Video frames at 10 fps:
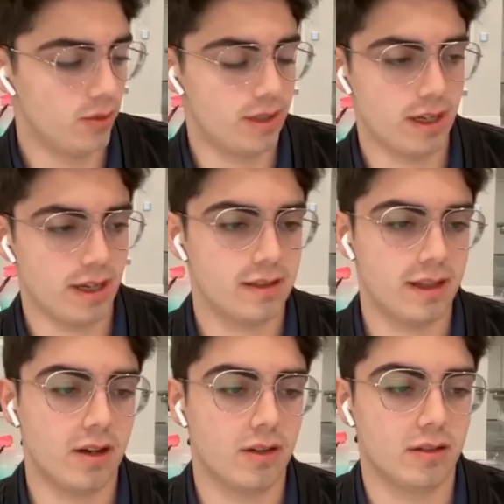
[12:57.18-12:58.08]
you would
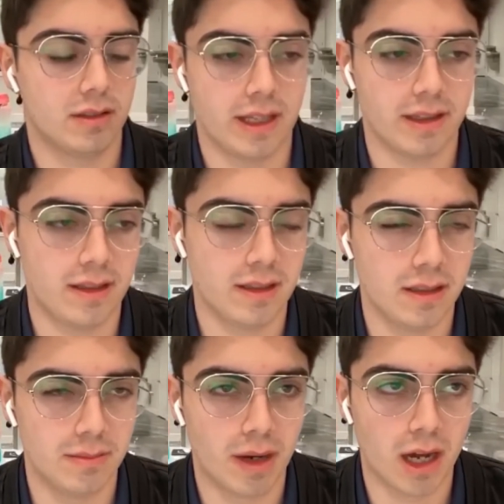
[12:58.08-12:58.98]
test out at
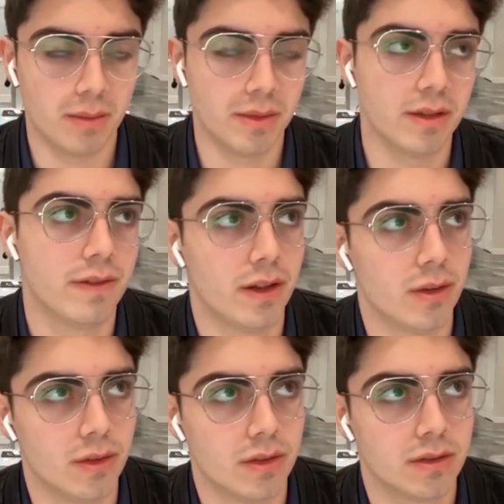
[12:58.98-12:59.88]
the bottom of the
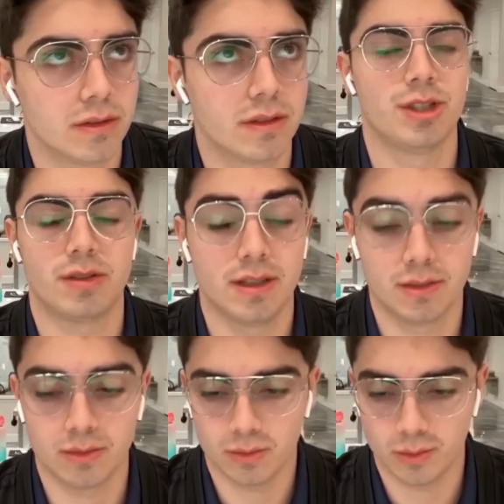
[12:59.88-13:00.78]
funnel, just
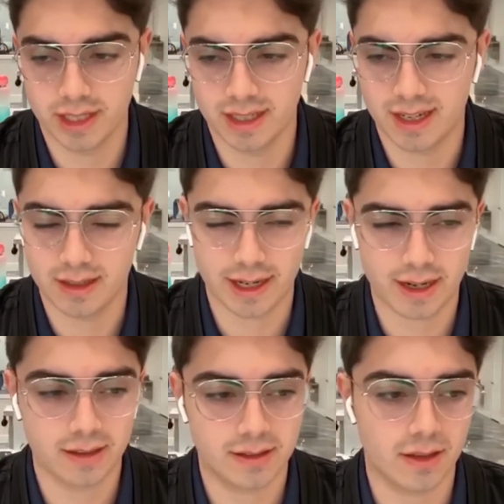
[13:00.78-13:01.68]
because we did that
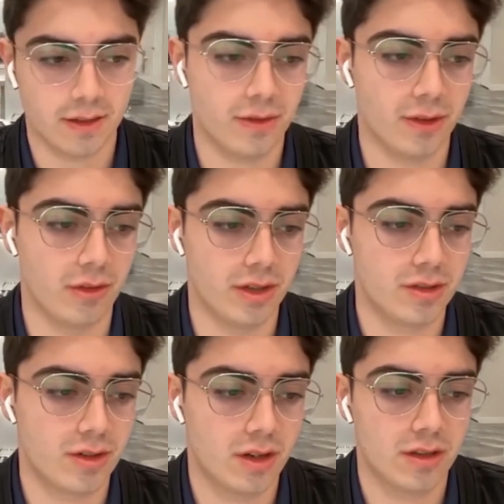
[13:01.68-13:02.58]
kind of stuff for Green
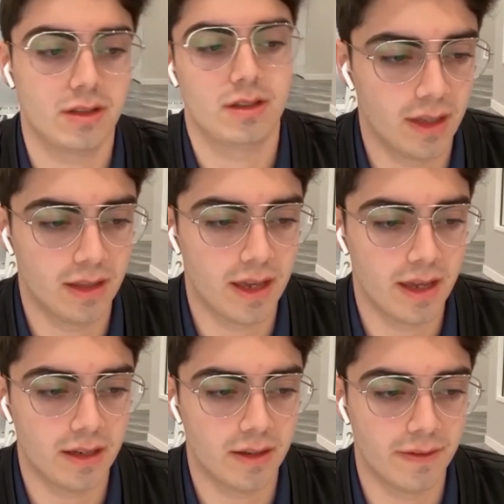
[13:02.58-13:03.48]
Straw, and
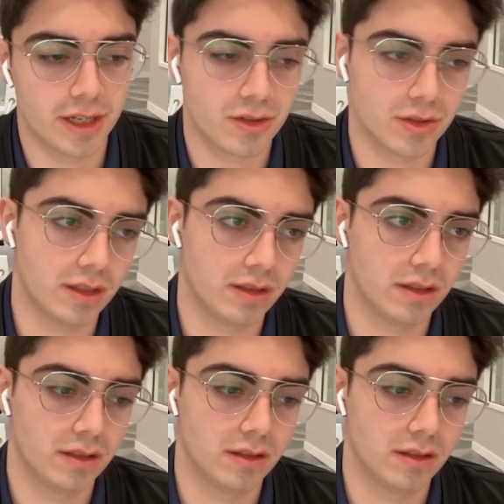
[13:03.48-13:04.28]
then eventually